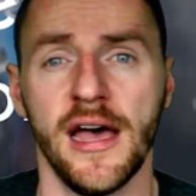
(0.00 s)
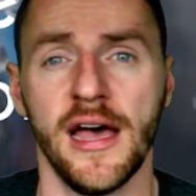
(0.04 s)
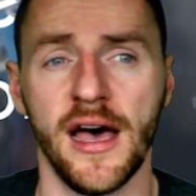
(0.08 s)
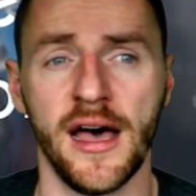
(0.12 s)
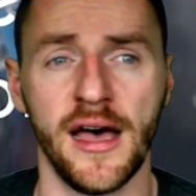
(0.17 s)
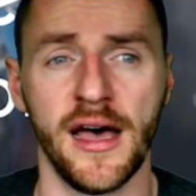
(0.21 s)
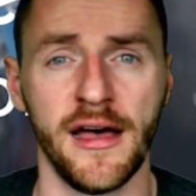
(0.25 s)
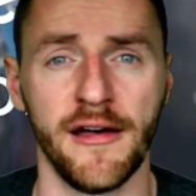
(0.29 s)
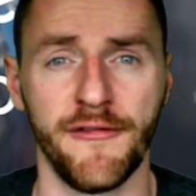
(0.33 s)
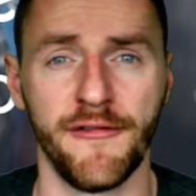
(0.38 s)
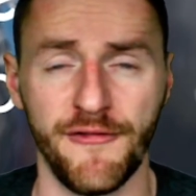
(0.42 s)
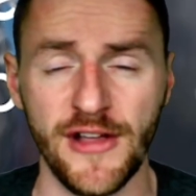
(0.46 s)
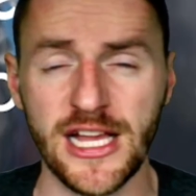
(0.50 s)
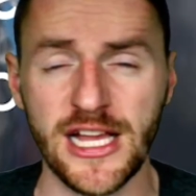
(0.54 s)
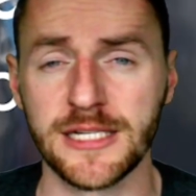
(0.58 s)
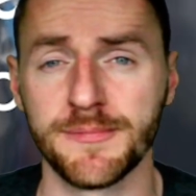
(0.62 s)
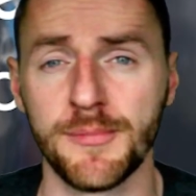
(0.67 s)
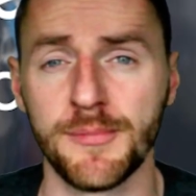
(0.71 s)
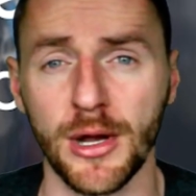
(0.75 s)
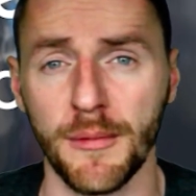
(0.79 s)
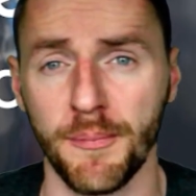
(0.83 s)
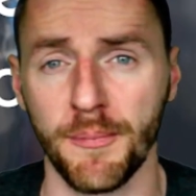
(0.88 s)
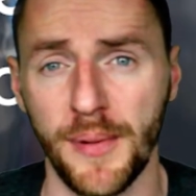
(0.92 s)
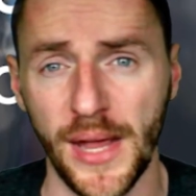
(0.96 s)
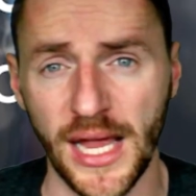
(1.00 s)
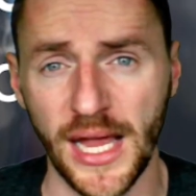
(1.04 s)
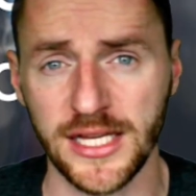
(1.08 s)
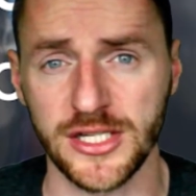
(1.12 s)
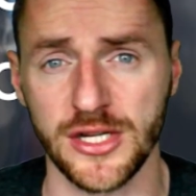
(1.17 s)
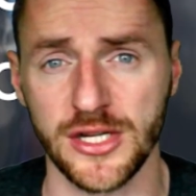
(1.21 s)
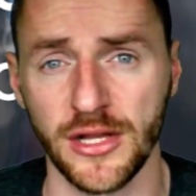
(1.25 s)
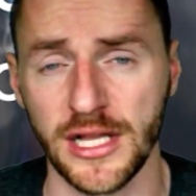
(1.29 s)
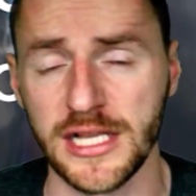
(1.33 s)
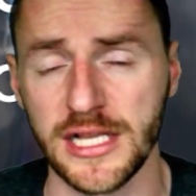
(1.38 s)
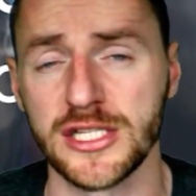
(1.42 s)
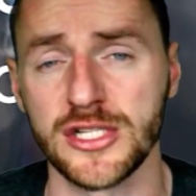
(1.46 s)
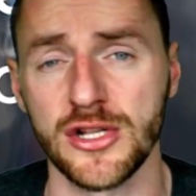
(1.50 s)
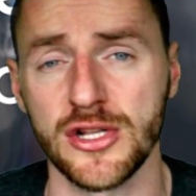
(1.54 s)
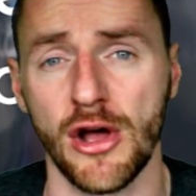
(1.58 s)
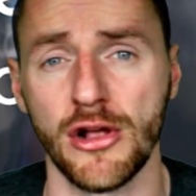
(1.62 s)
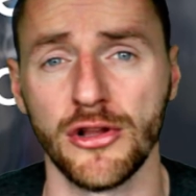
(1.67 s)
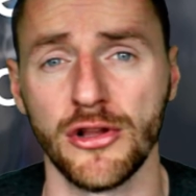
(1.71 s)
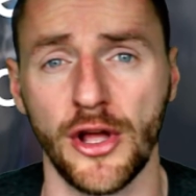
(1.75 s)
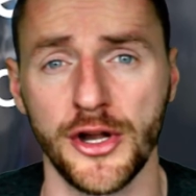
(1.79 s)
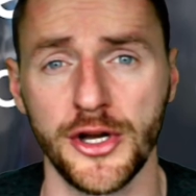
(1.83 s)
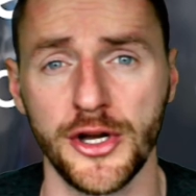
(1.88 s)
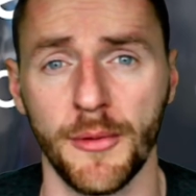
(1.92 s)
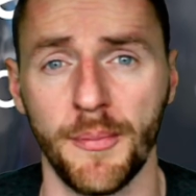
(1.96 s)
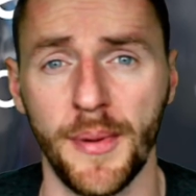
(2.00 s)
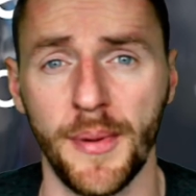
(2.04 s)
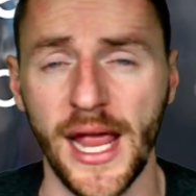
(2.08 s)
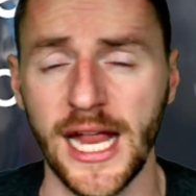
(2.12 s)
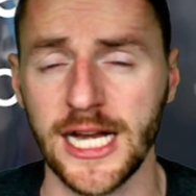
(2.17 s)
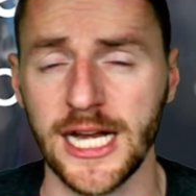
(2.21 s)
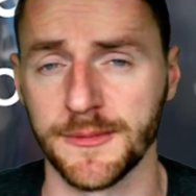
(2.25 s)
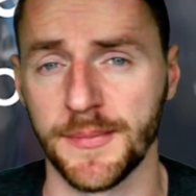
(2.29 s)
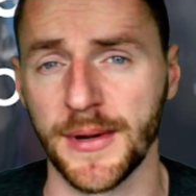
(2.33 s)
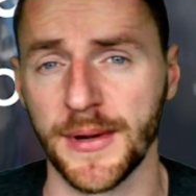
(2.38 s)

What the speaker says: a Facebook Pixel installed on your page,